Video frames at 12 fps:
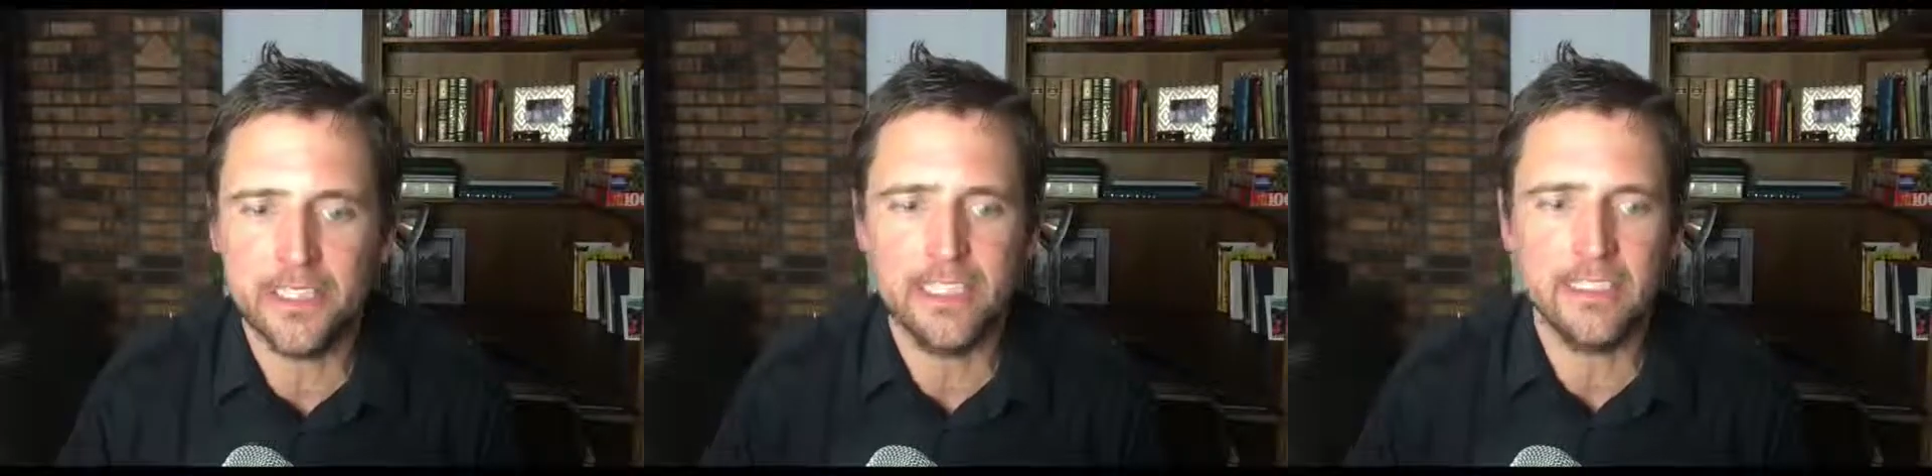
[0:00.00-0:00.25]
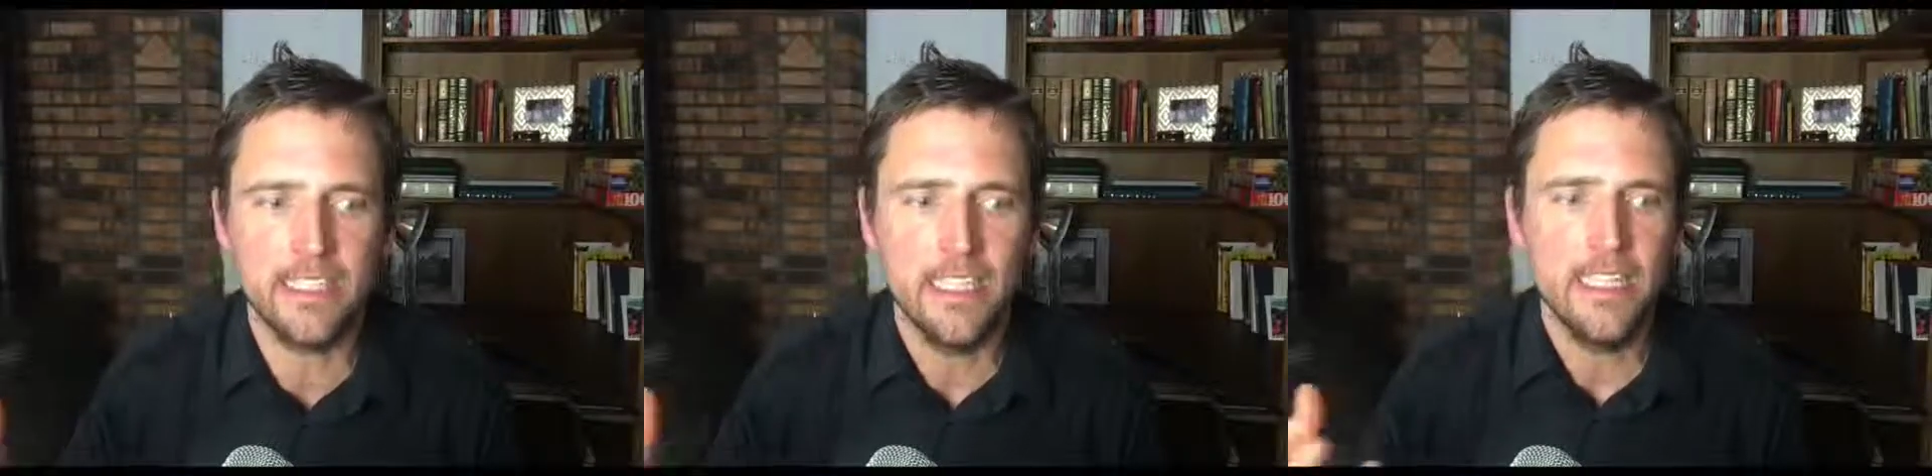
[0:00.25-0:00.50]

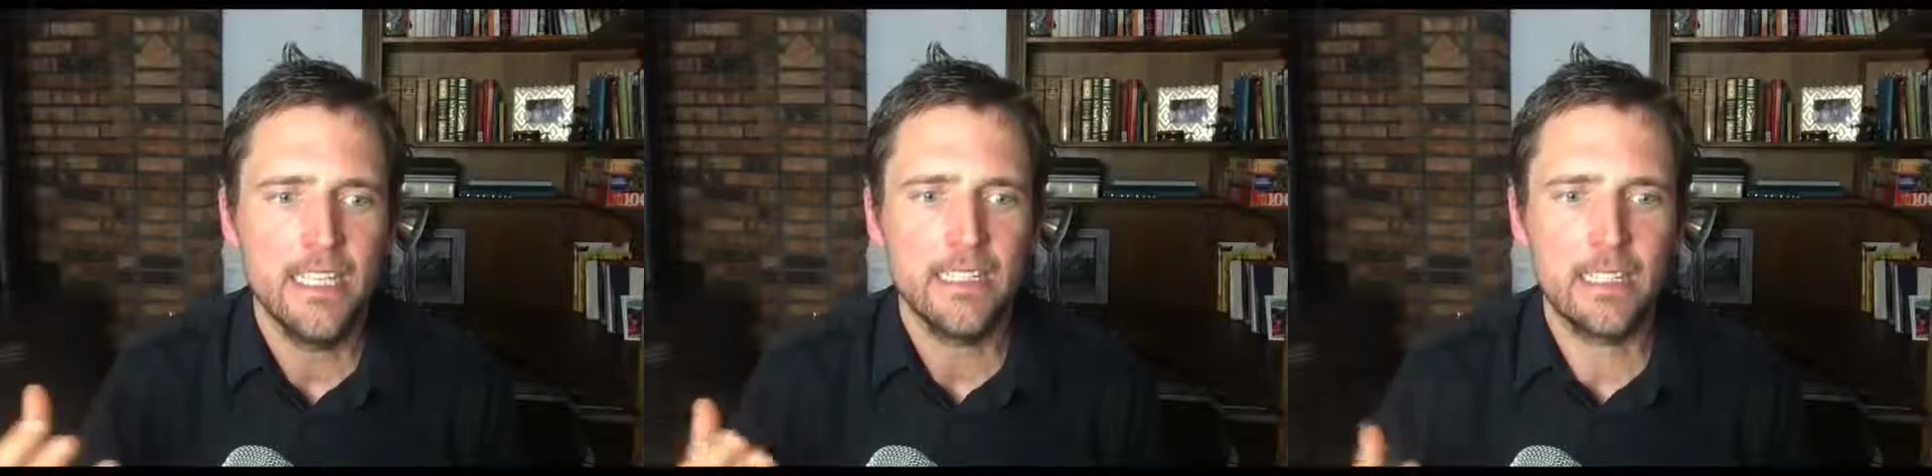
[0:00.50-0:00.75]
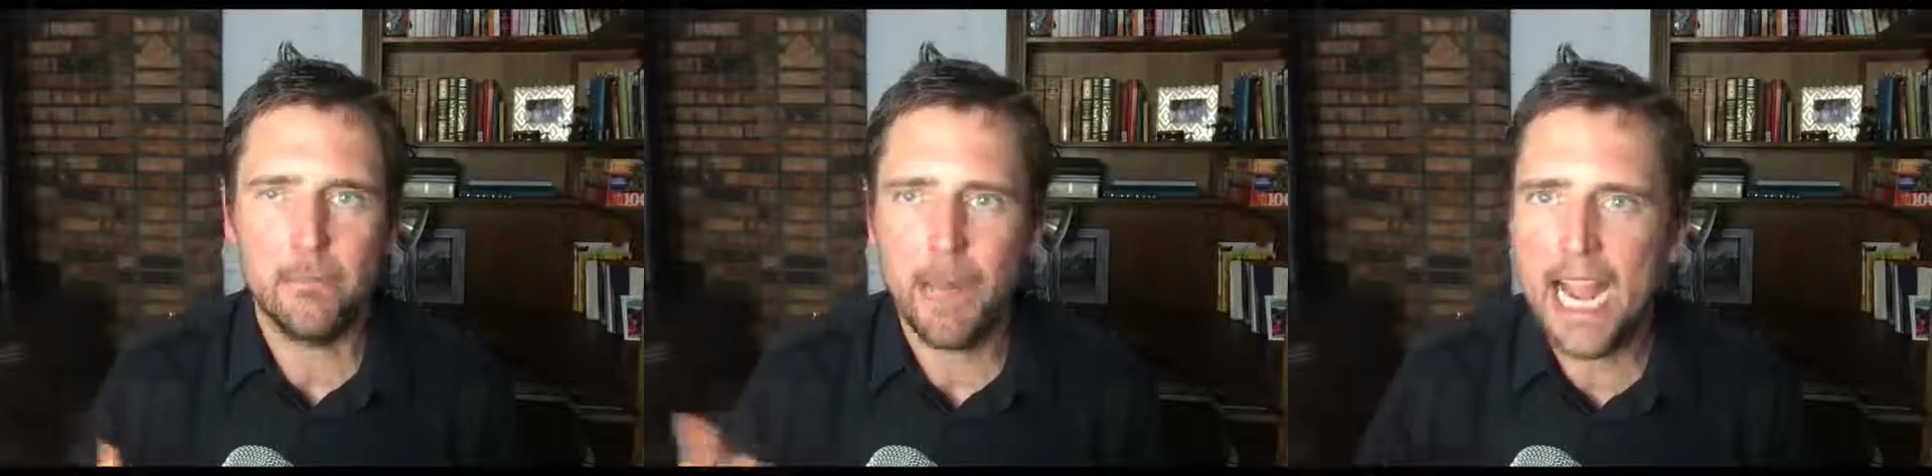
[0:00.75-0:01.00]
He's
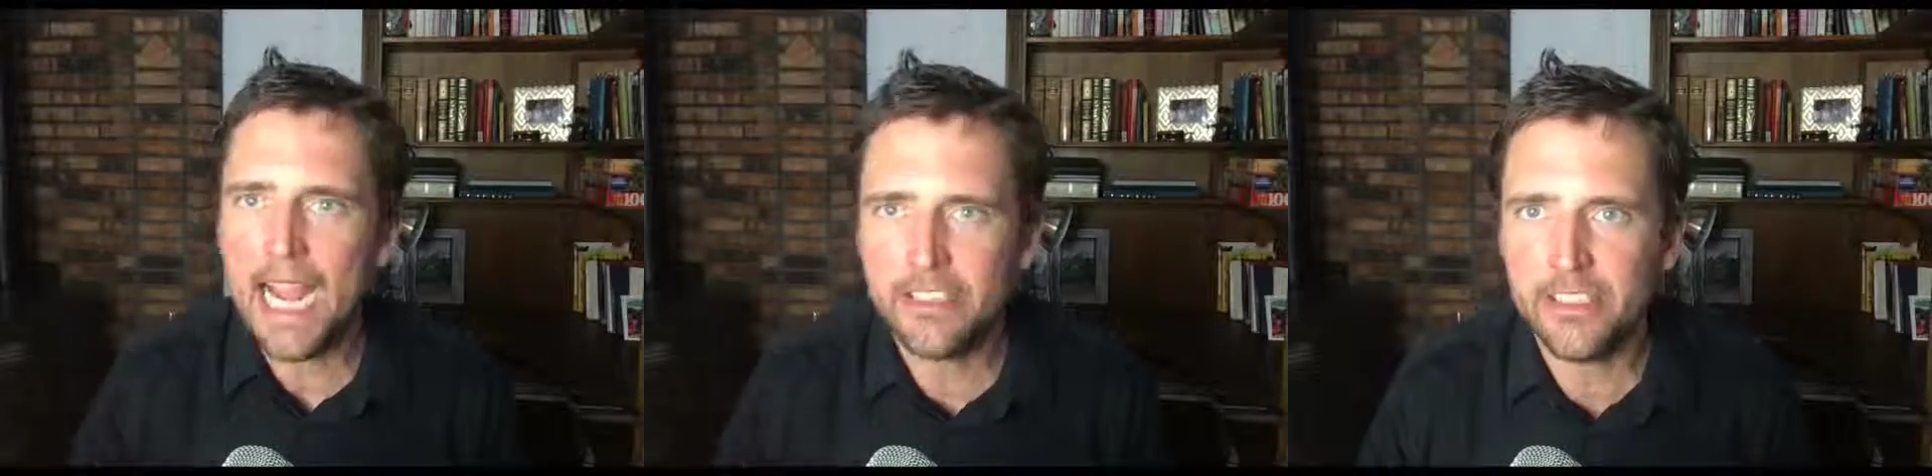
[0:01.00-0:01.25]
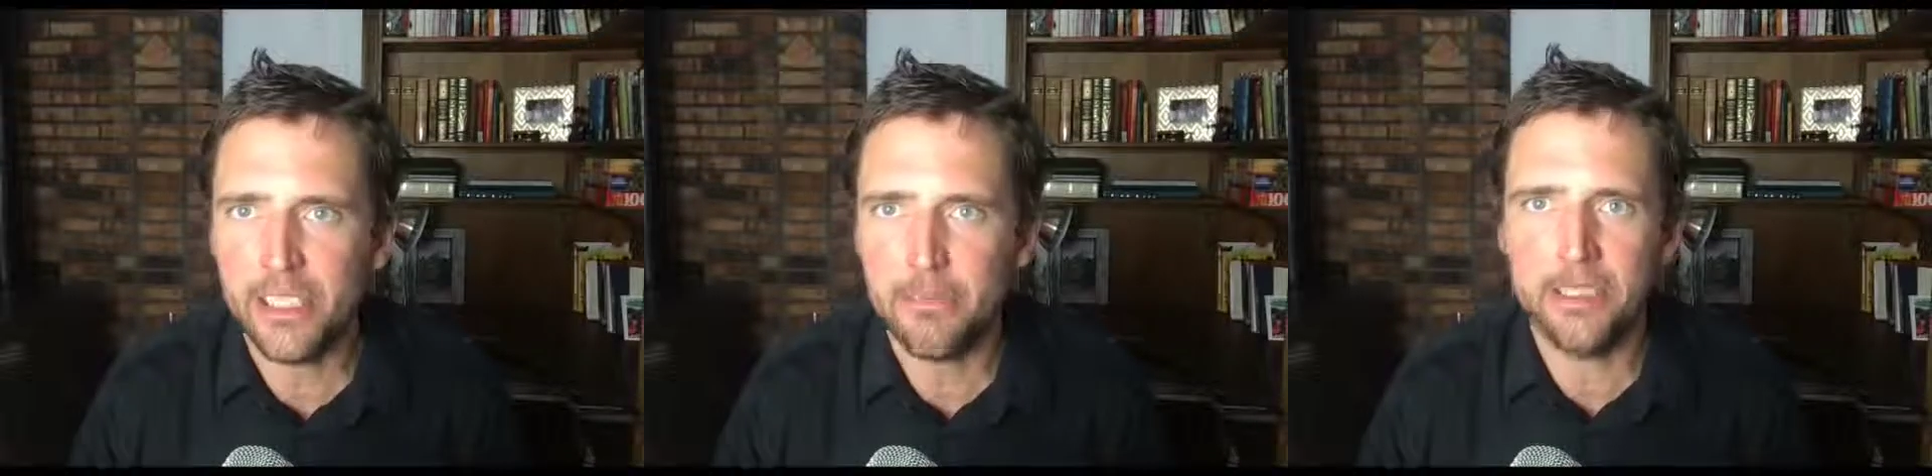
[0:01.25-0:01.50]

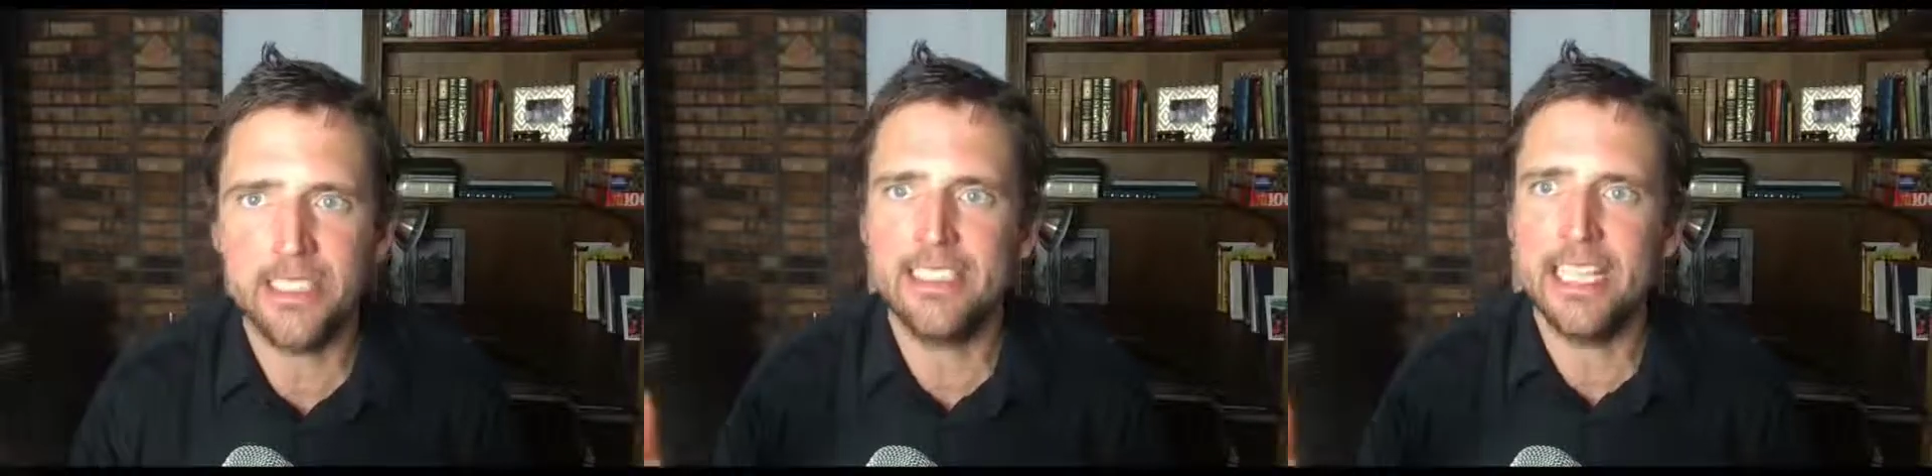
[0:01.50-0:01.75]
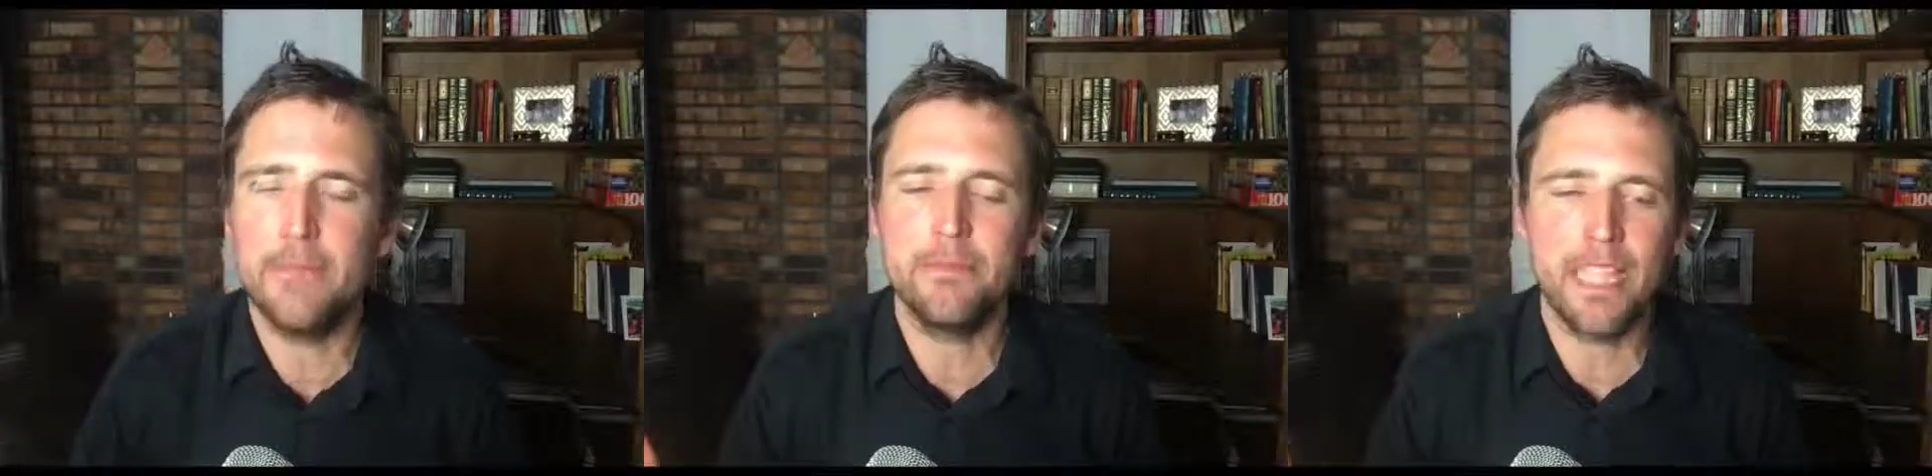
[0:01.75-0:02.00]
compassionate, but at the
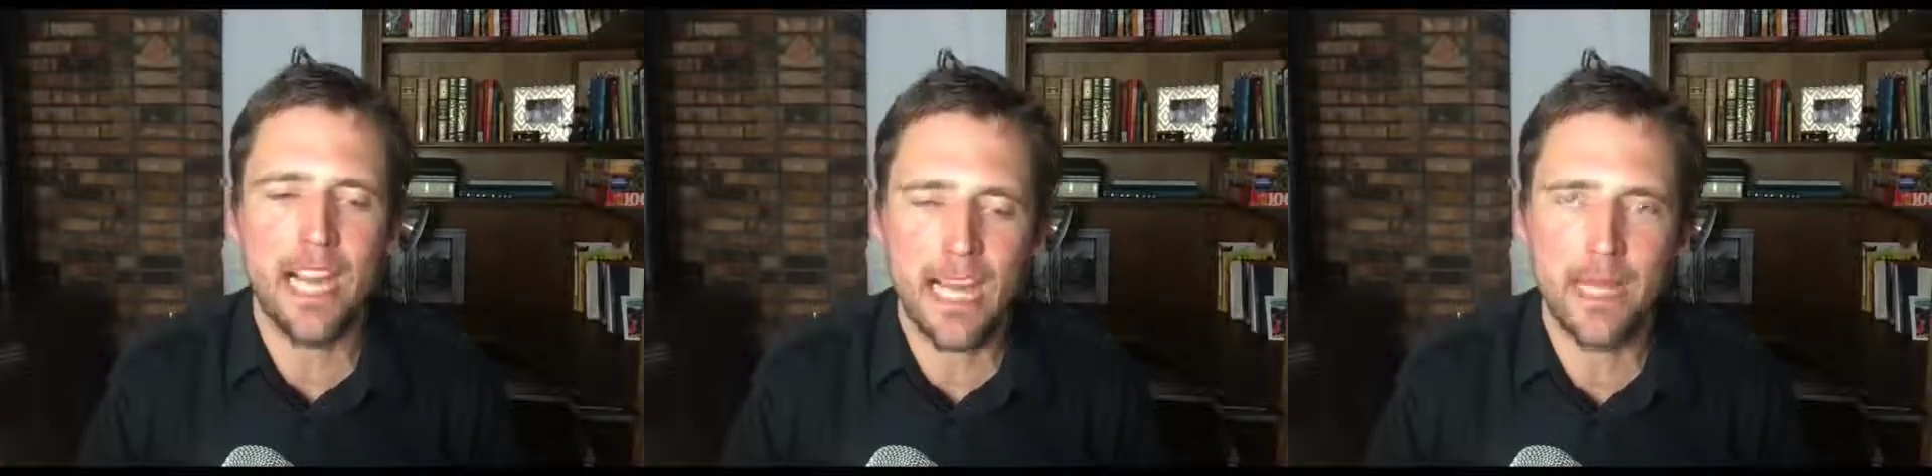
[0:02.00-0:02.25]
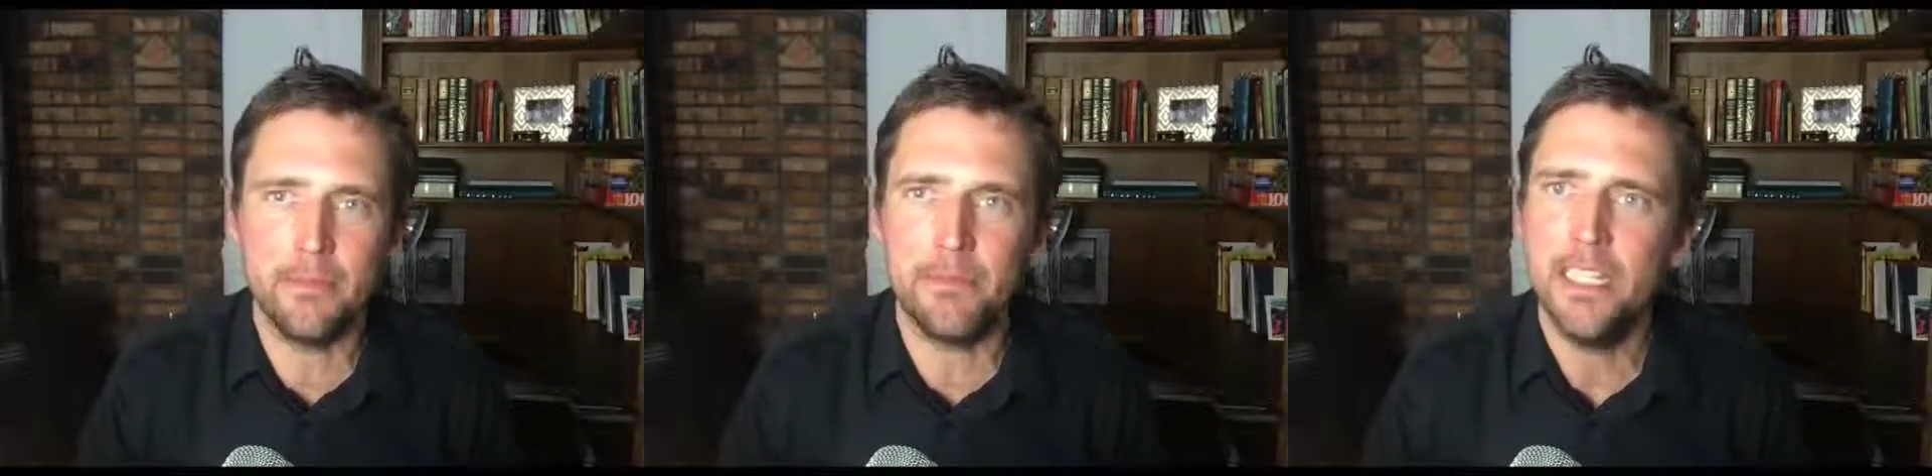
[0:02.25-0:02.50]
same
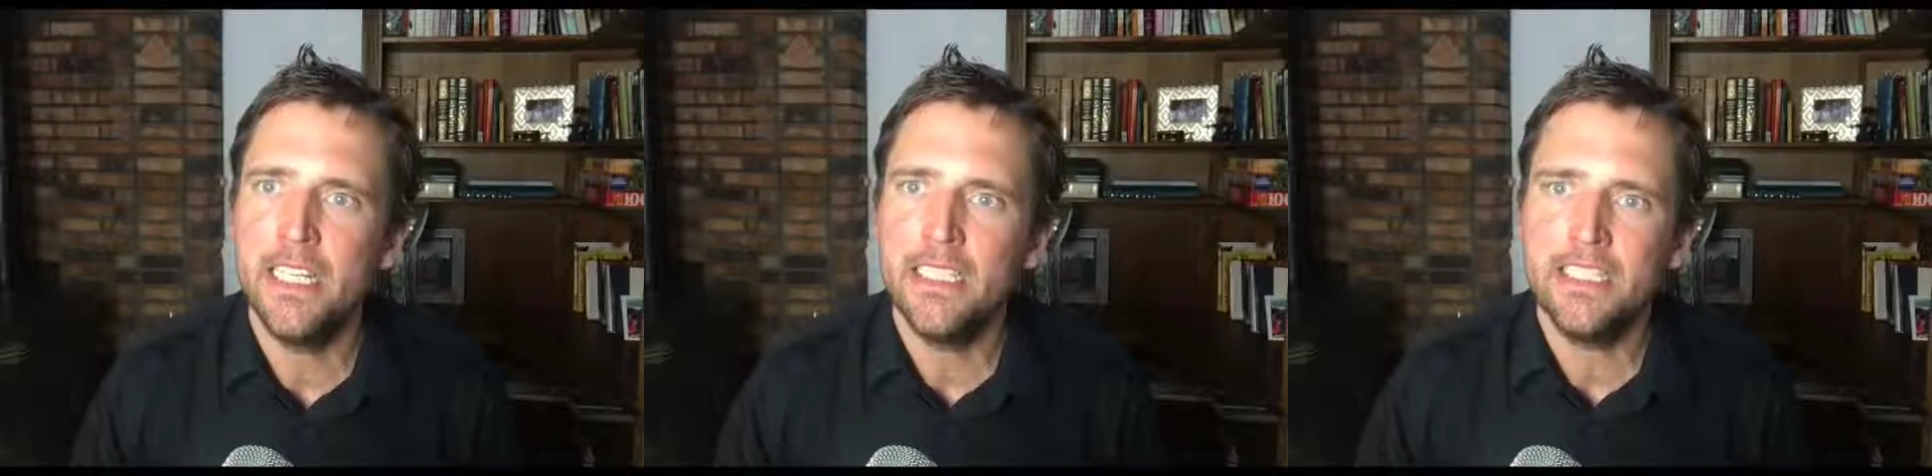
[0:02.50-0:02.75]
time,